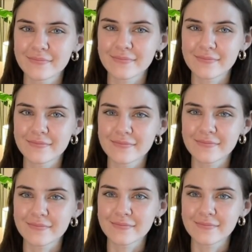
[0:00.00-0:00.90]

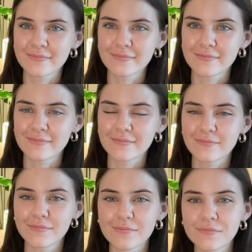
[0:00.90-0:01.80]

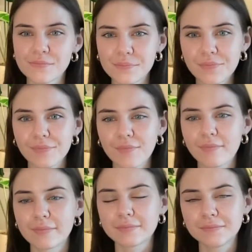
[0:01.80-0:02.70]

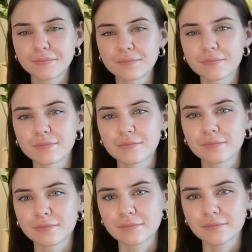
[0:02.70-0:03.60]

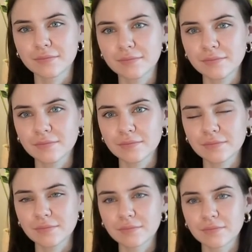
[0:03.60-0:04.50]

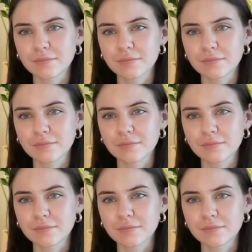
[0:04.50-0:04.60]
No words are spoken by the person on screen.